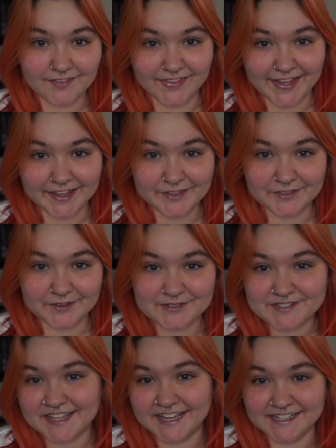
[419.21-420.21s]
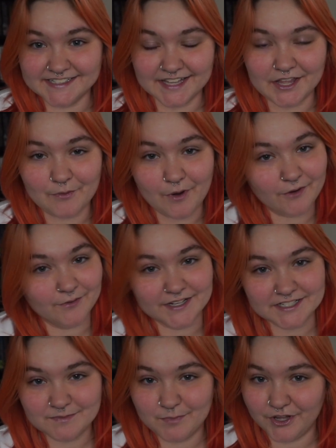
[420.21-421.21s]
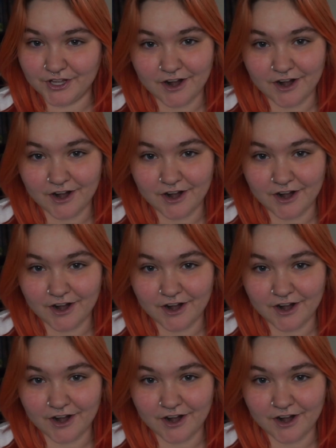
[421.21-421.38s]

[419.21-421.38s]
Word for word: Like there's things that you always put